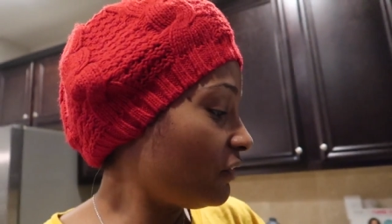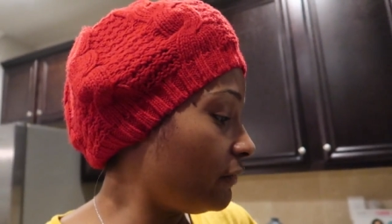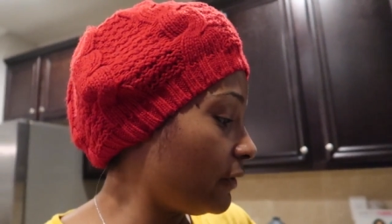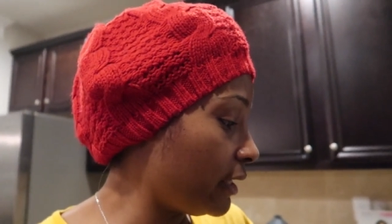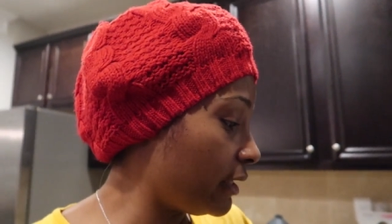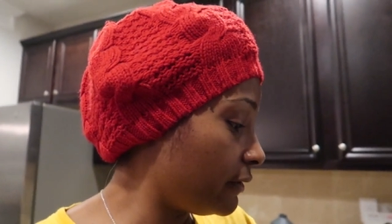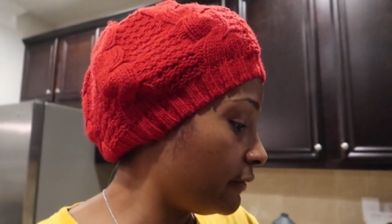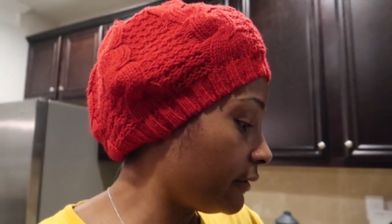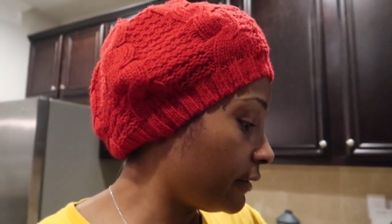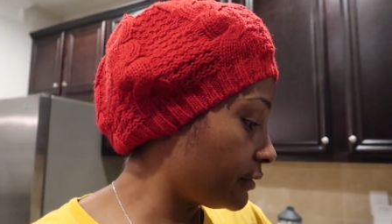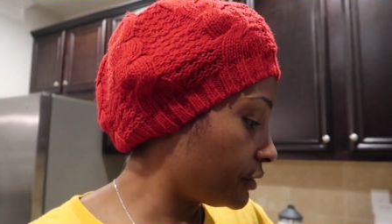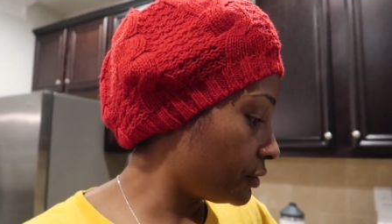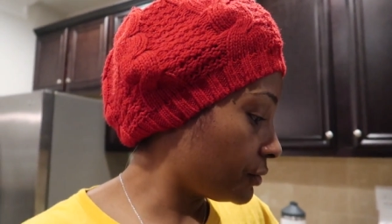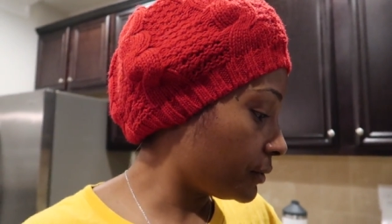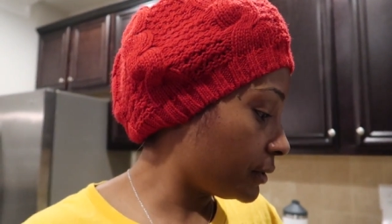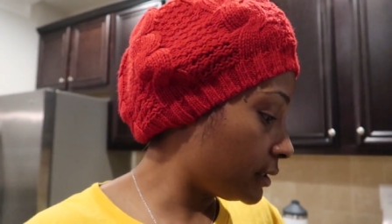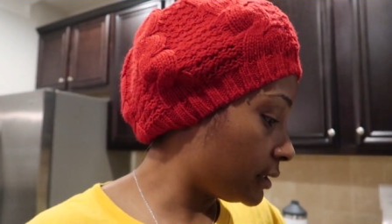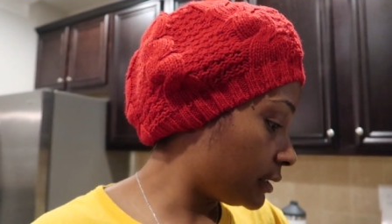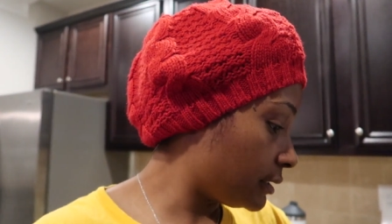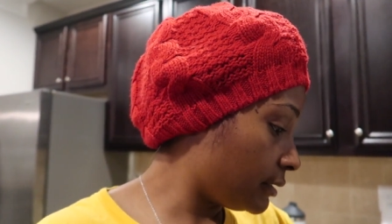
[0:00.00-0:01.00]
very very
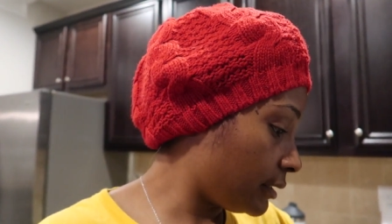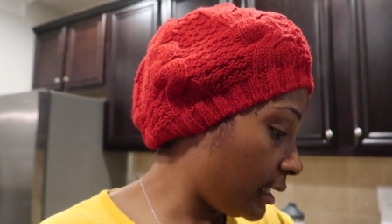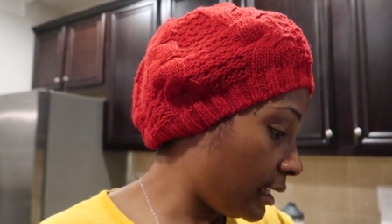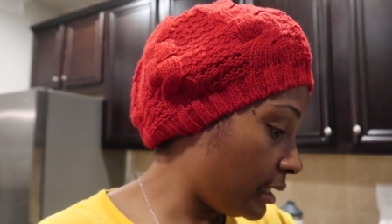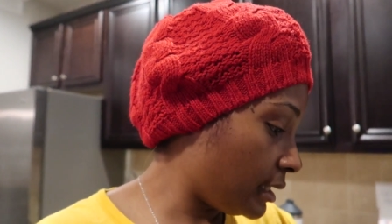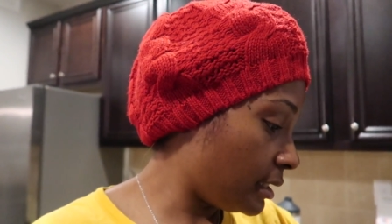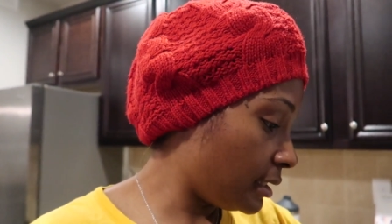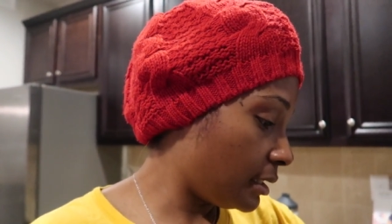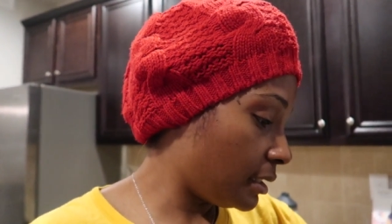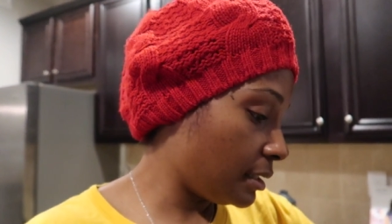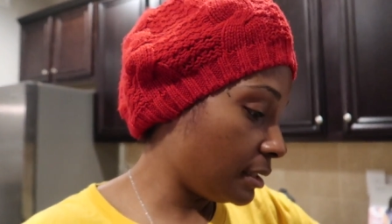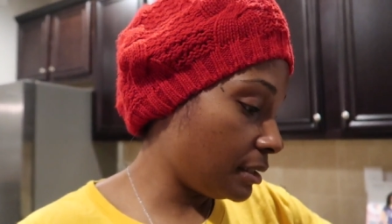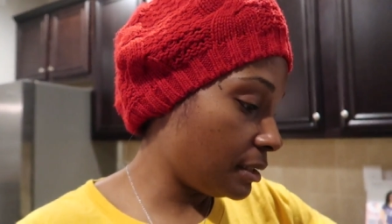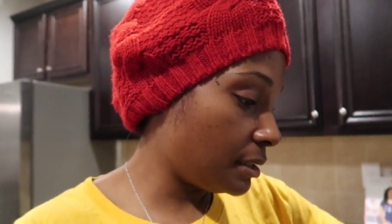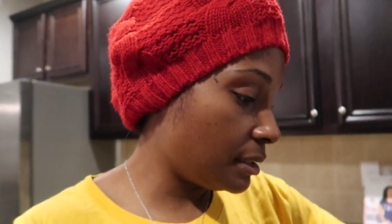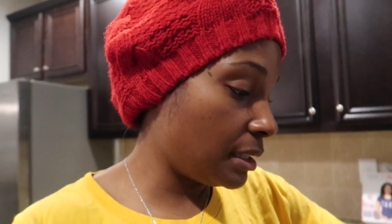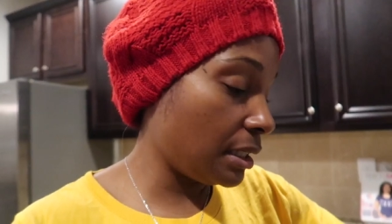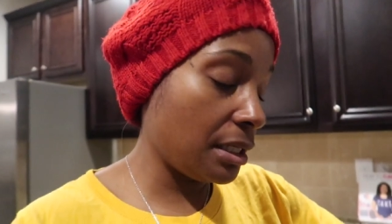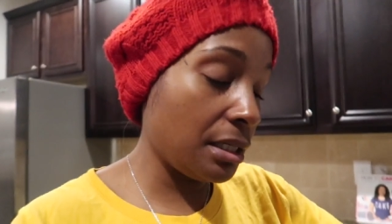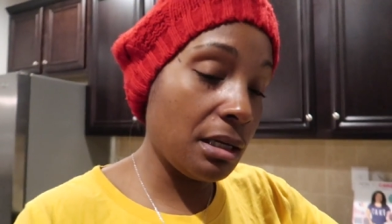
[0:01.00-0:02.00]
shortly okay
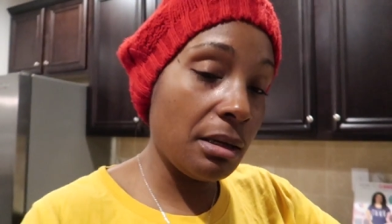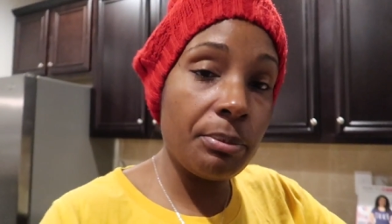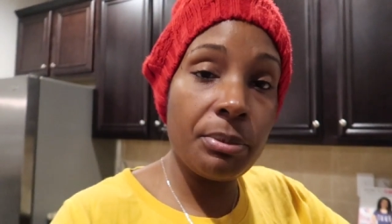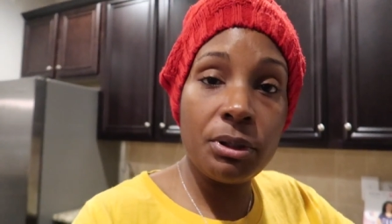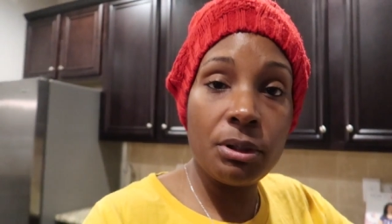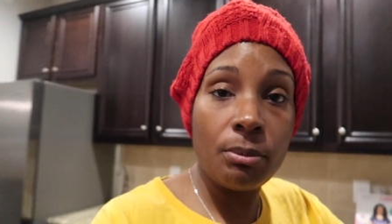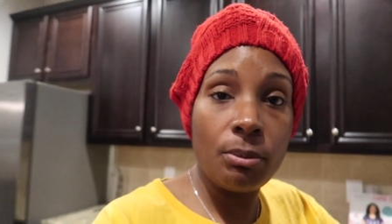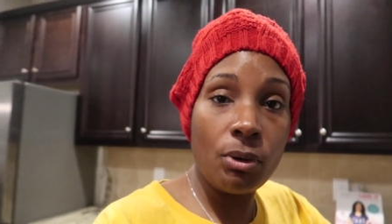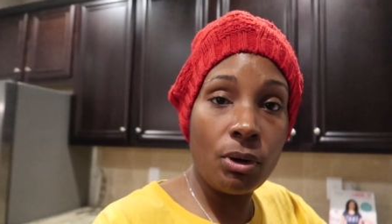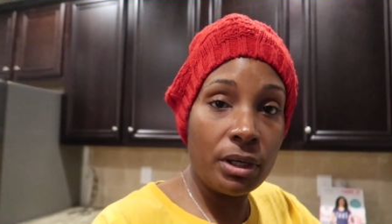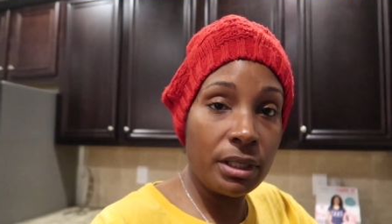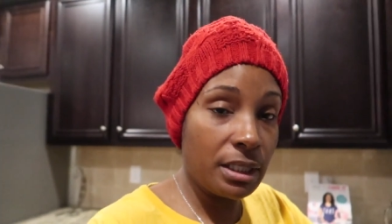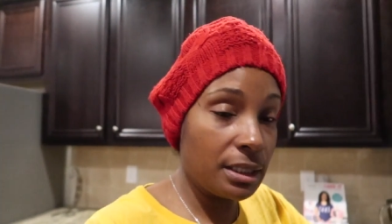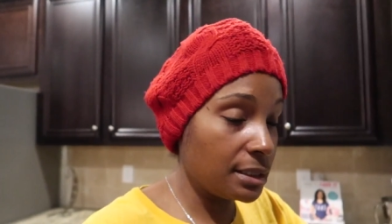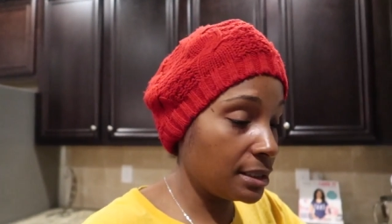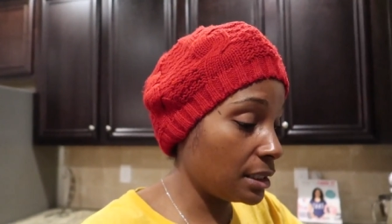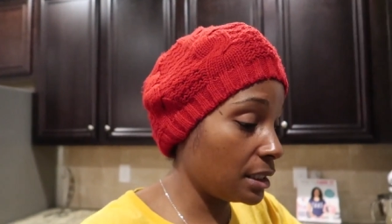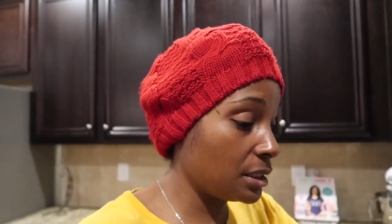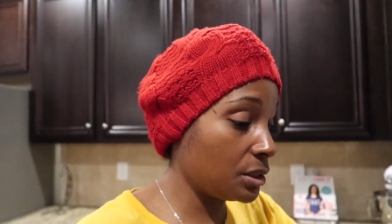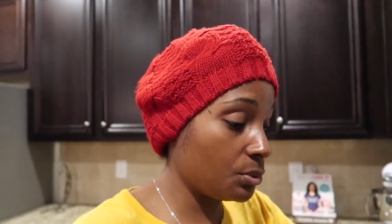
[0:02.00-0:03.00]
because getting up in the
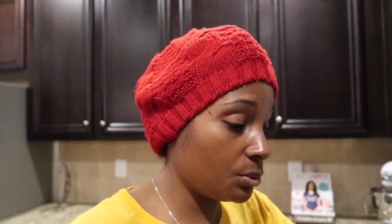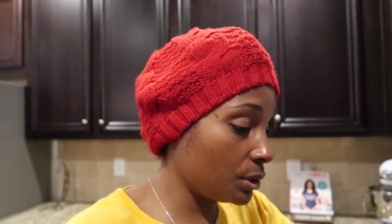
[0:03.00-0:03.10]
mornings is